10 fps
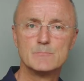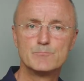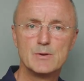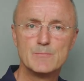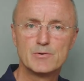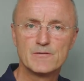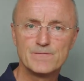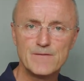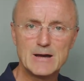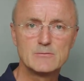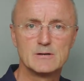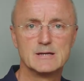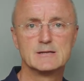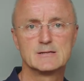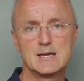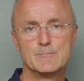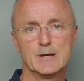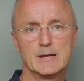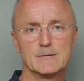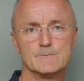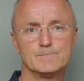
can be profoundly disabling.